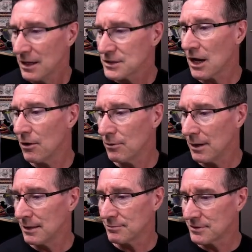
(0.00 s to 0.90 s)
So
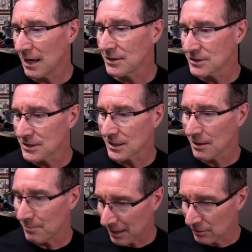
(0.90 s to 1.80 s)
it does the
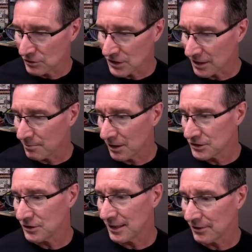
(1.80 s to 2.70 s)
command, looks like it
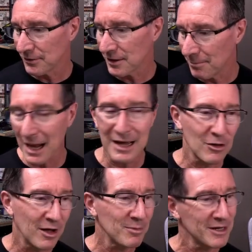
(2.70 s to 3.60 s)
might do that on the command
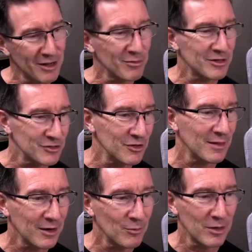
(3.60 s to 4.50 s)
line, but I don't want to do that.